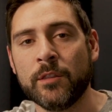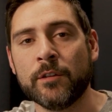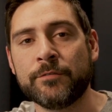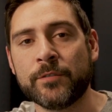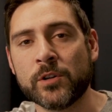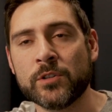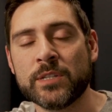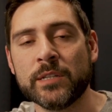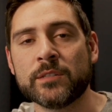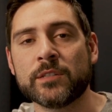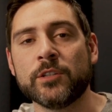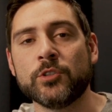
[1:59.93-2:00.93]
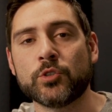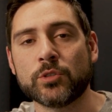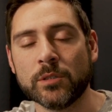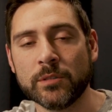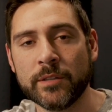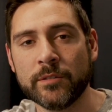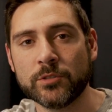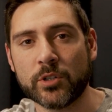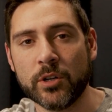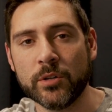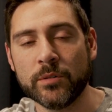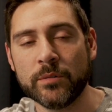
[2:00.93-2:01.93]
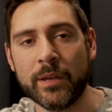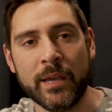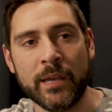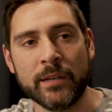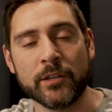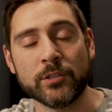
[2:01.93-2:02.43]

The first is controlling the drone, and